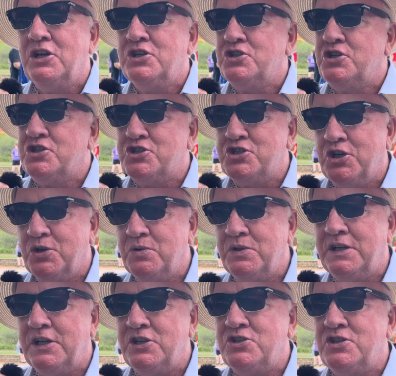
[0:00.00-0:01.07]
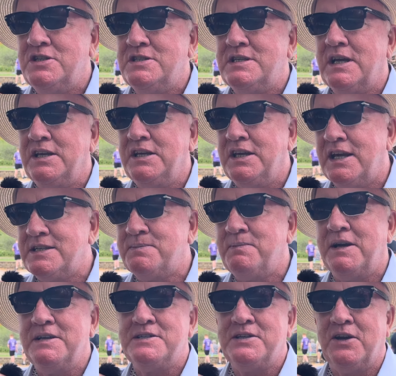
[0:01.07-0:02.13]
She's tuned in. She's saying, Yes,
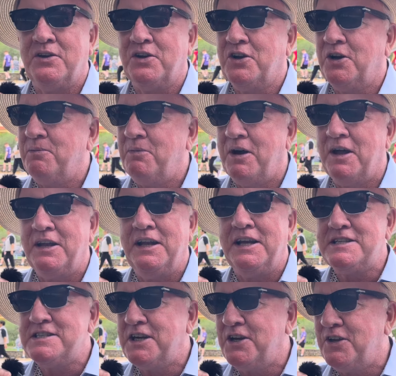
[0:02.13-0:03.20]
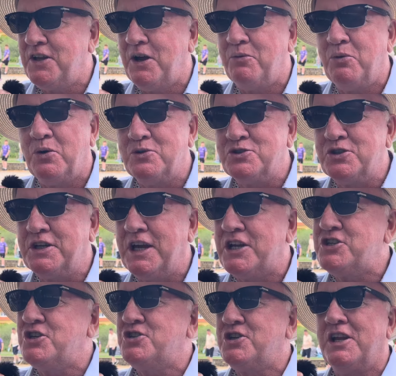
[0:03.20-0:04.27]
my son, come on, let's hear that rosary.
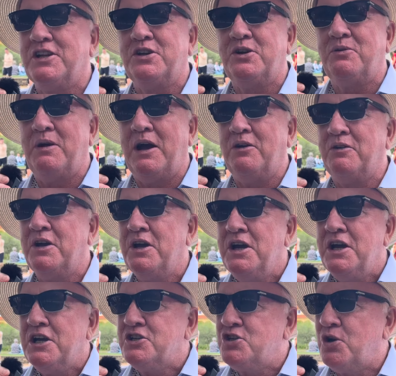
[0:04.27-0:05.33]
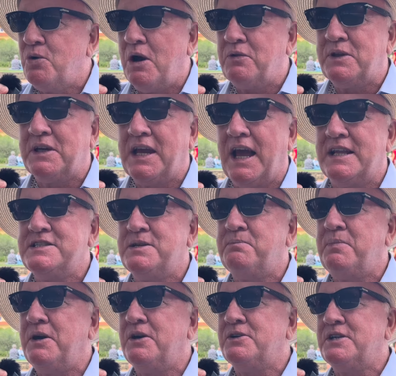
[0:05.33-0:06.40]
Get your children around. Throw out the cans of
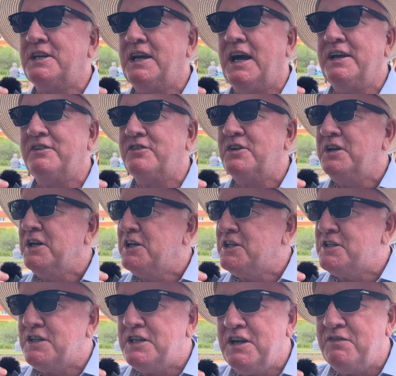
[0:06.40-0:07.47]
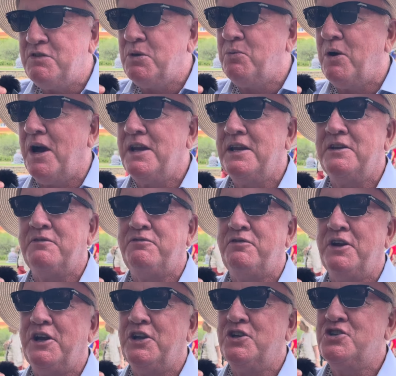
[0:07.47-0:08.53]
beer tonight. Just leave the wine in the
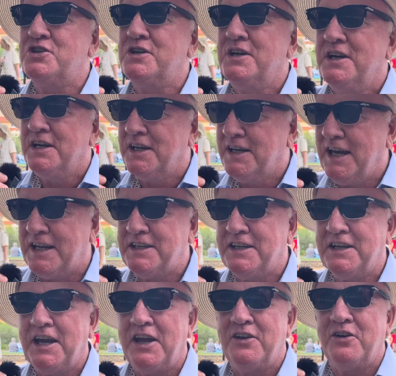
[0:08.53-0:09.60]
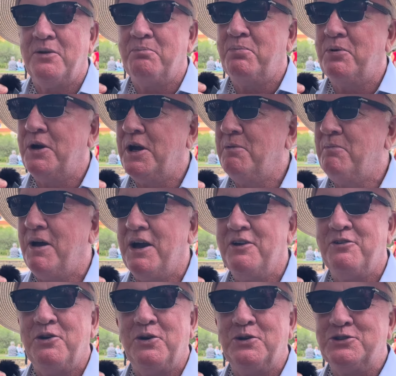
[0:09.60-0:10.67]
fridge. Get together and pray my
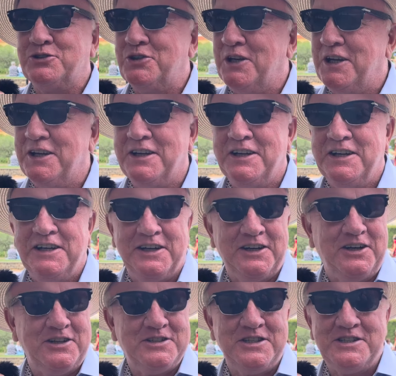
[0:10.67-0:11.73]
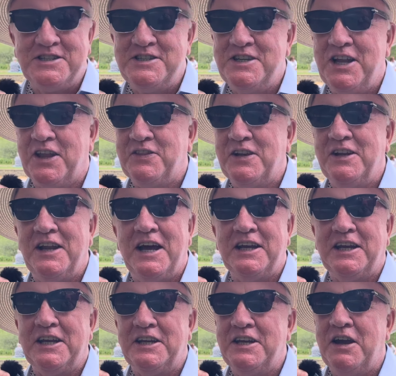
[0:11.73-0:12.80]
rosary because there's nothing
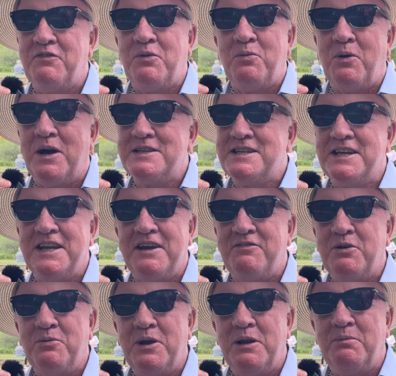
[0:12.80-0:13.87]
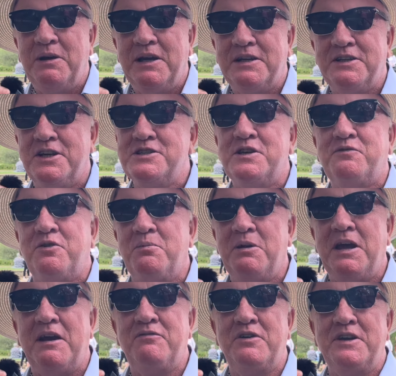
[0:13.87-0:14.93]
like it, never was and never will be. It does it for
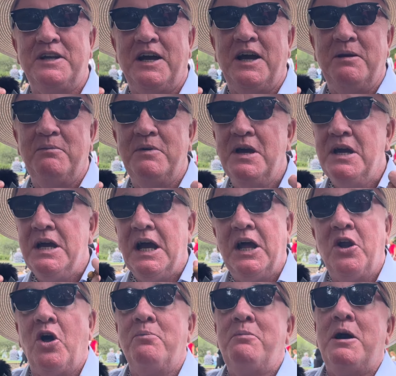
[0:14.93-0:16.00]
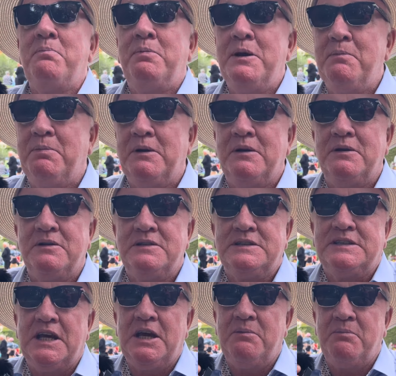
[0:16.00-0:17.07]
me every time. And all my people,
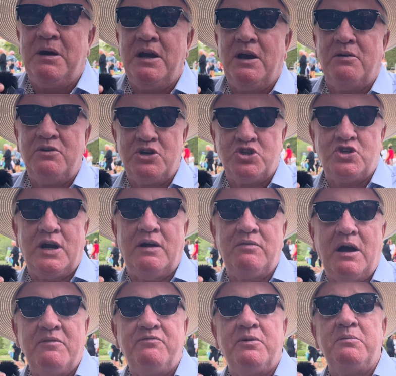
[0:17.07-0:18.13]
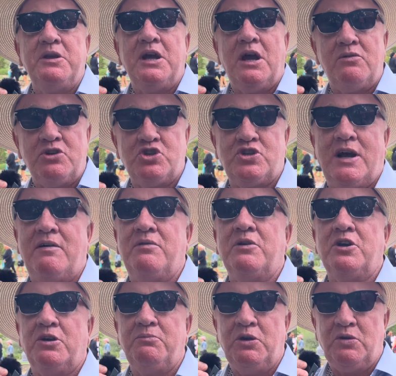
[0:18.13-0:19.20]
same, my Irish traveller, I'm from the Irish
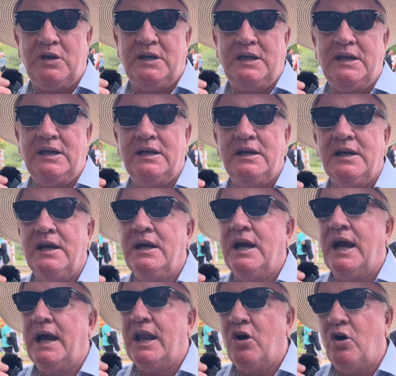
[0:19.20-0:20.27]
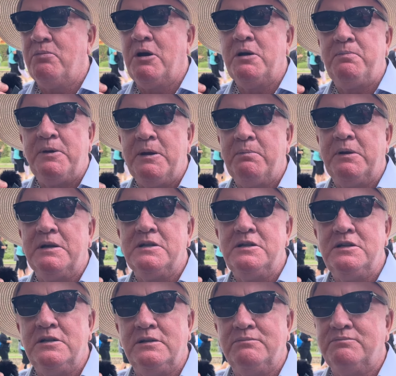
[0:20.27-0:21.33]
travelling community. And all my people,
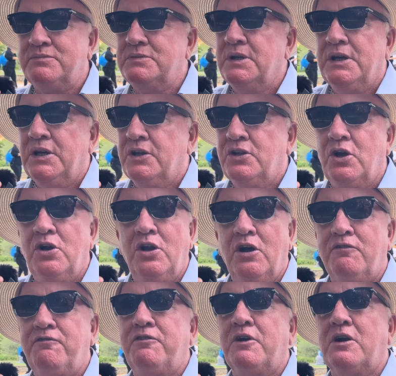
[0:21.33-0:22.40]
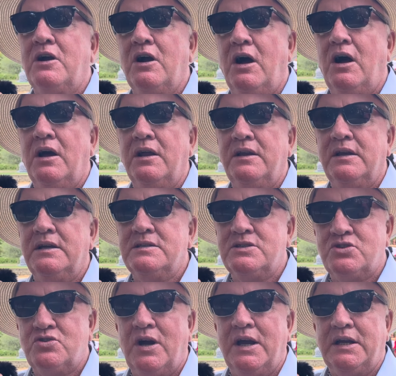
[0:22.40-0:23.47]
their love for God is
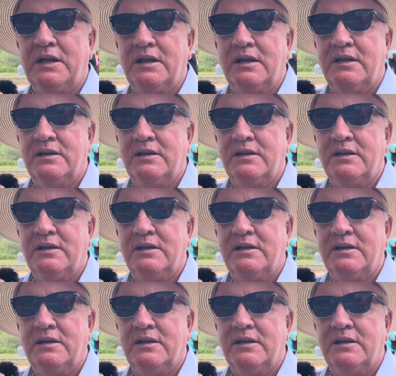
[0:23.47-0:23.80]
striking.